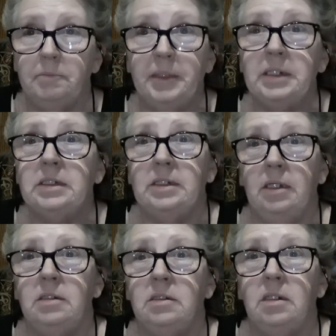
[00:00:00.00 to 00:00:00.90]
best
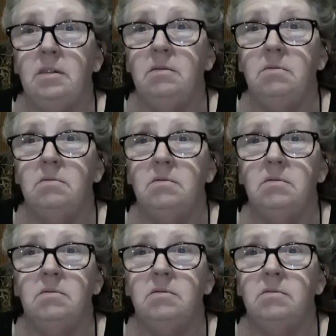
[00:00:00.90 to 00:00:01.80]
tasting
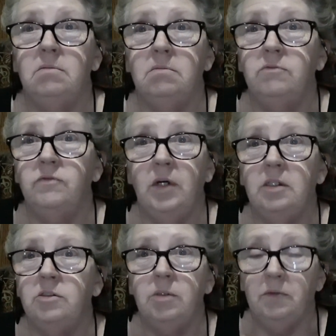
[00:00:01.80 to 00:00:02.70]

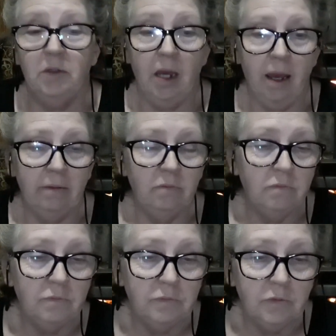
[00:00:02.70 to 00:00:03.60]
fudge you ever had.
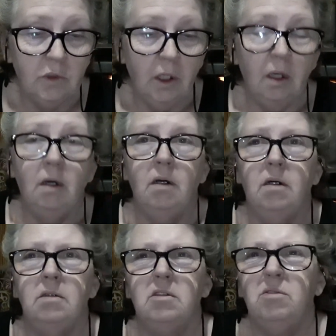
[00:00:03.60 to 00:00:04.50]

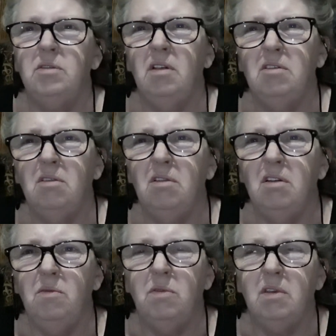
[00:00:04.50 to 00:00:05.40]
She was also
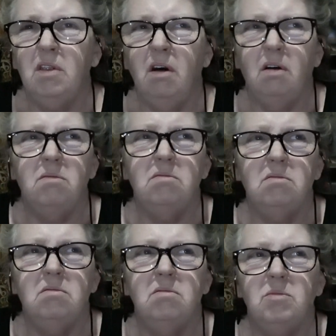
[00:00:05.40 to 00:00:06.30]
good with the
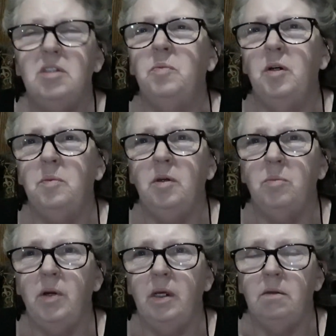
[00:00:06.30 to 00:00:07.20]
pumpkin
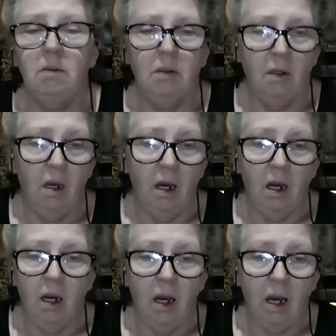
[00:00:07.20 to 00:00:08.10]
bread.
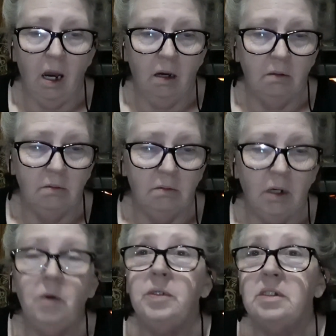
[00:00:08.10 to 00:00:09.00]
I
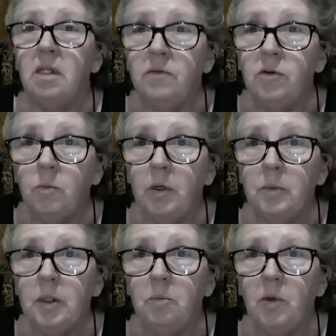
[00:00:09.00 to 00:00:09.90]
always loved her
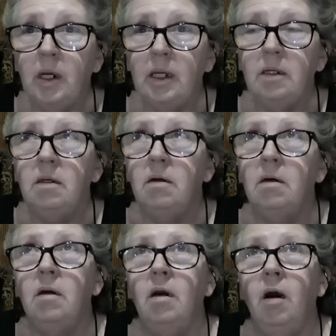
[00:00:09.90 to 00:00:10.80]
pumpkin bread,
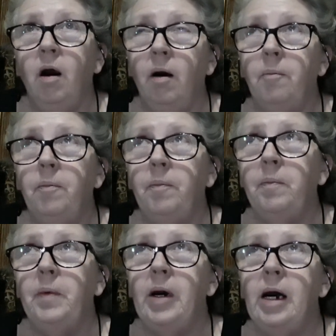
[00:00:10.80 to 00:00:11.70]

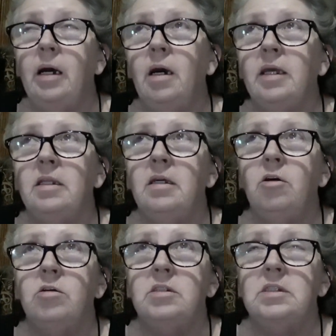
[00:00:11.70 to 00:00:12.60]
but I think
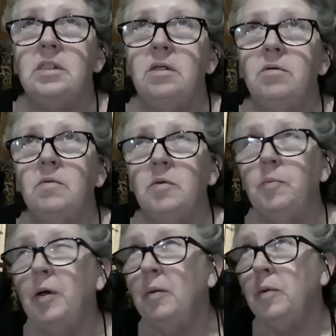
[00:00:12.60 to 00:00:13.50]
her secret with
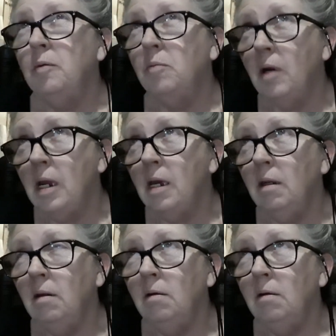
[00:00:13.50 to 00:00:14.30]
pumpkin bread